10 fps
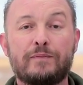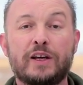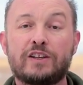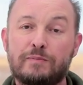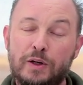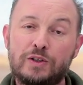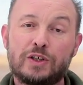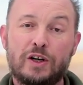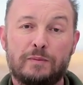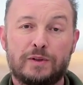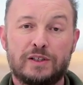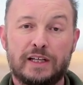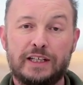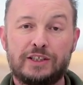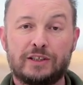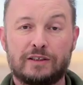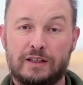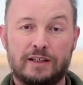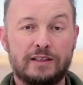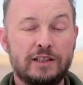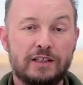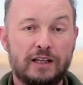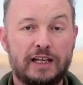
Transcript: exposure compensation, and a digital